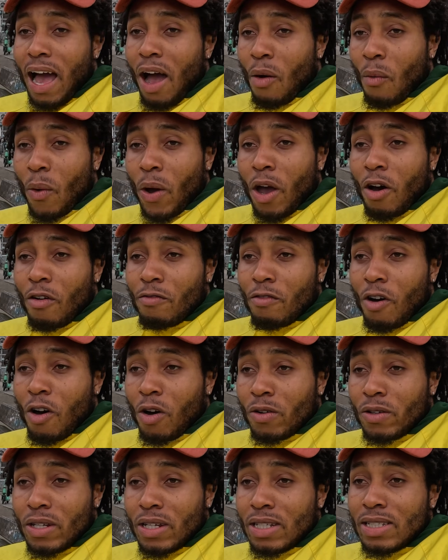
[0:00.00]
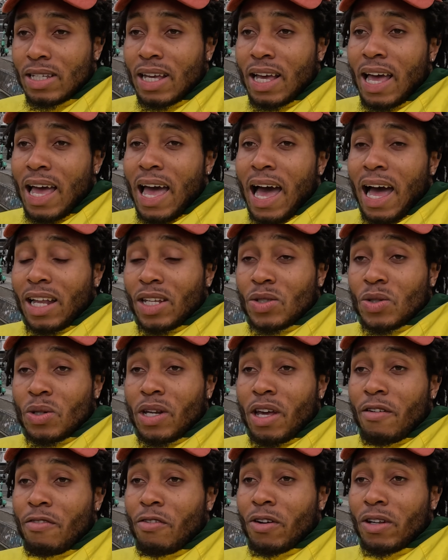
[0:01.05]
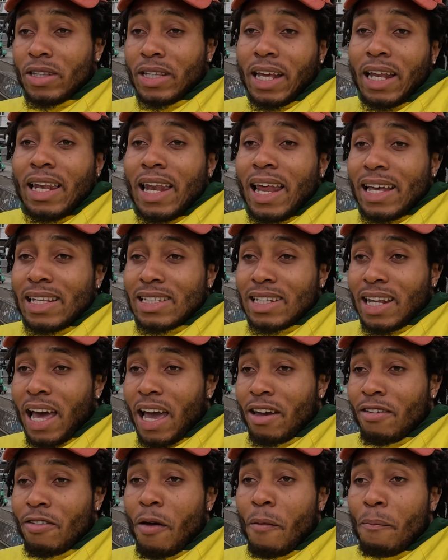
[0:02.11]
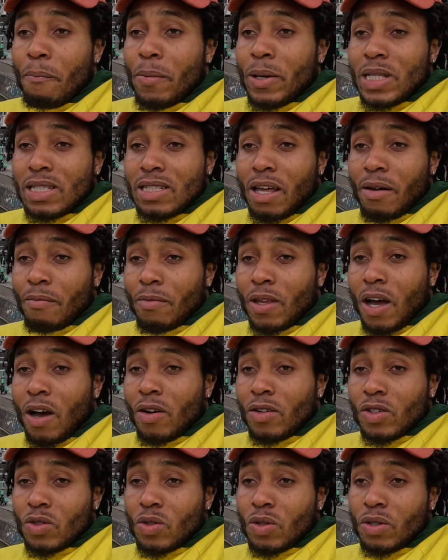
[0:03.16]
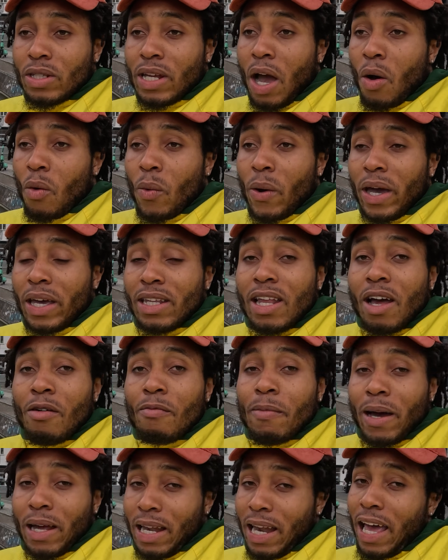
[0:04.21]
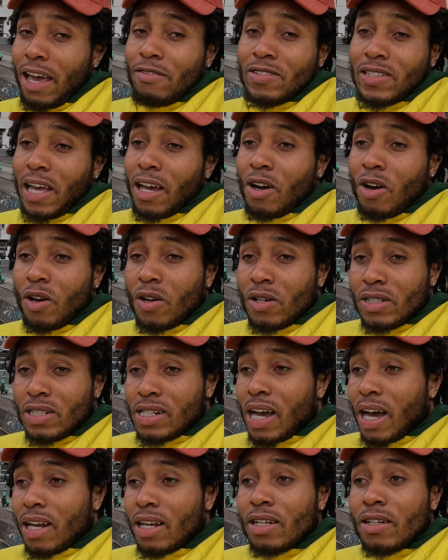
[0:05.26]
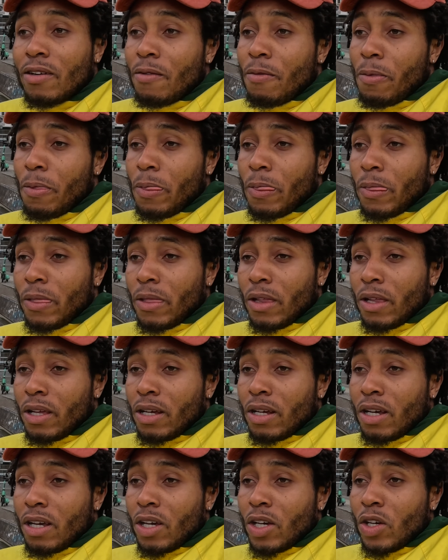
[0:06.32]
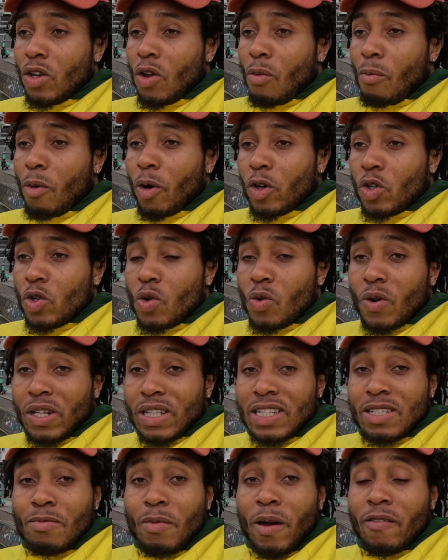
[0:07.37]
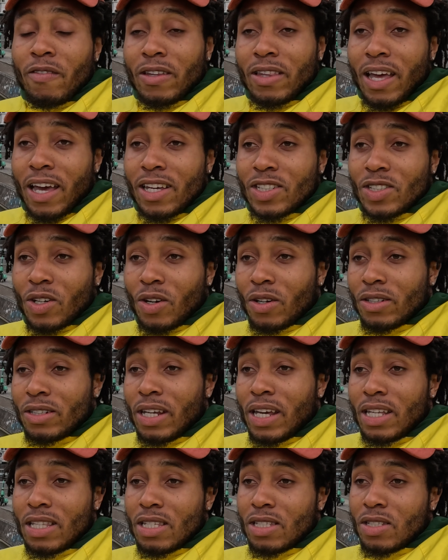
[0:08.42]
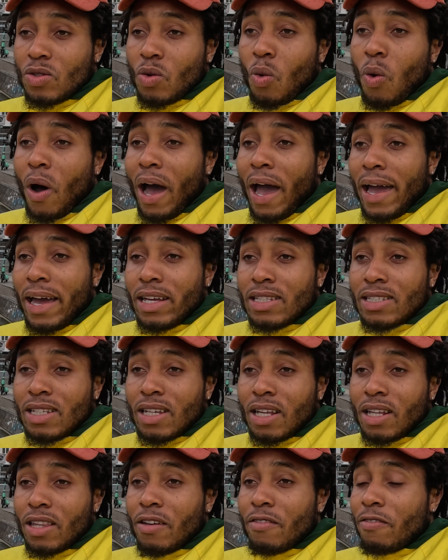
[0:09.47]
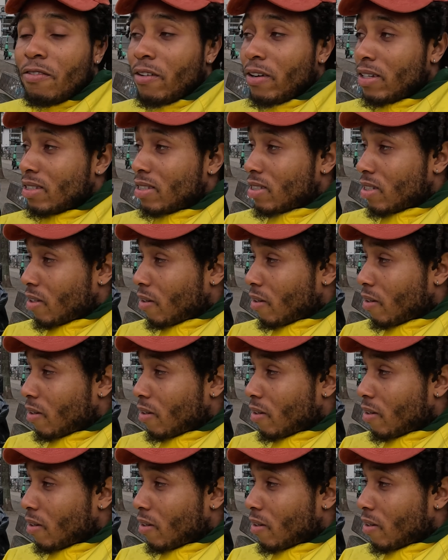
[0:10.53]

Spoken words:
aware of all this, and so therefore they let life beat them down. They are weighed down by life psychologically. But you on semen retention, it is quite different.